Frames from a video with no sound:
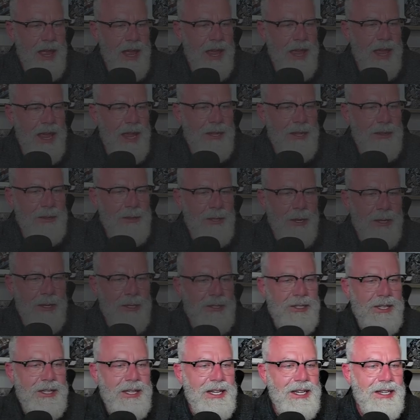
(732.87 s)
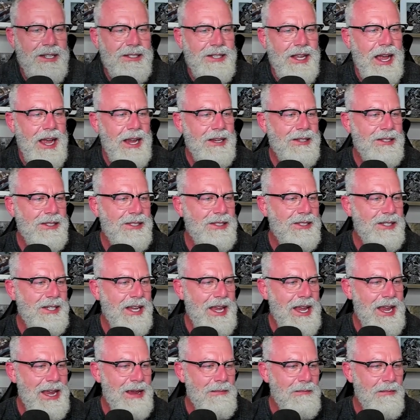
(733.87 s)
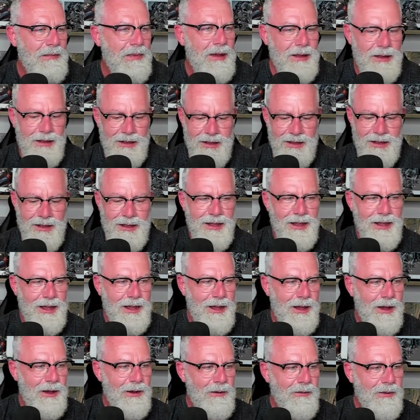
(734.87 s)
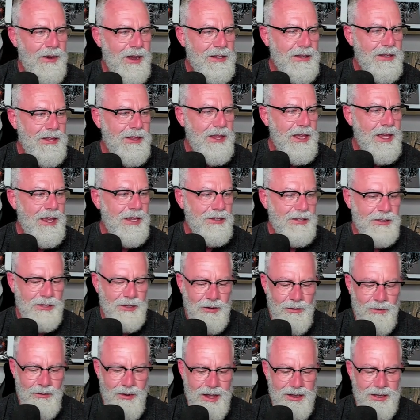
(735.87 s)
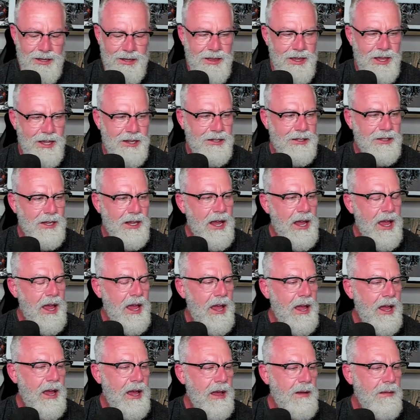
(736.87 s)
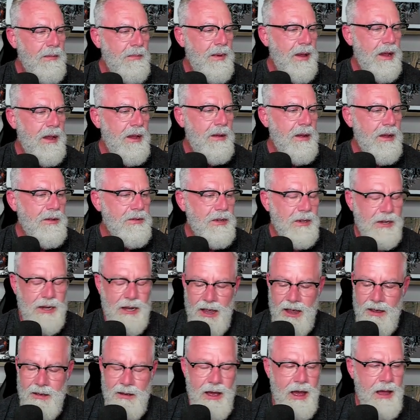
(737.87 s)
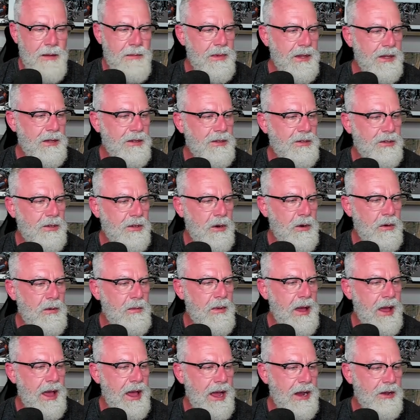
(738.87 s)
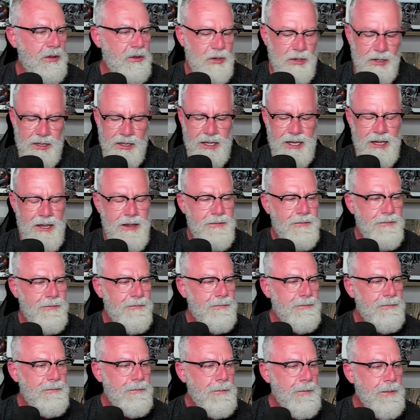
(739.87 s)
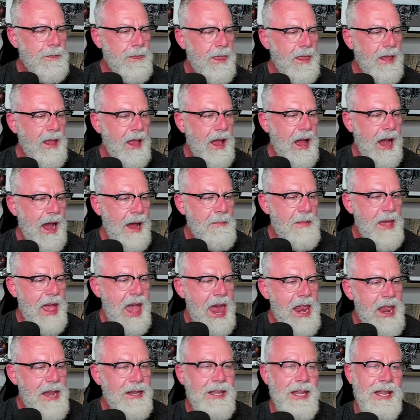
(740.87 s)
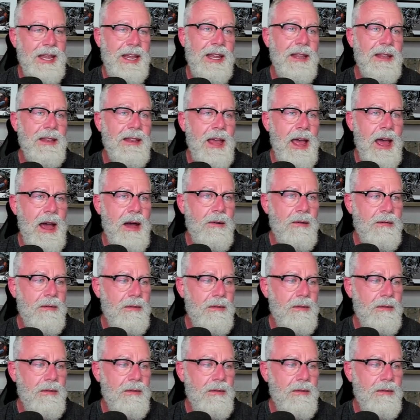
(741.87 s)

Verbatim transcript: It looks the exact same. Watch this. Watch this. Patrick, I, I'm in Zoom actually. I'm editing it now.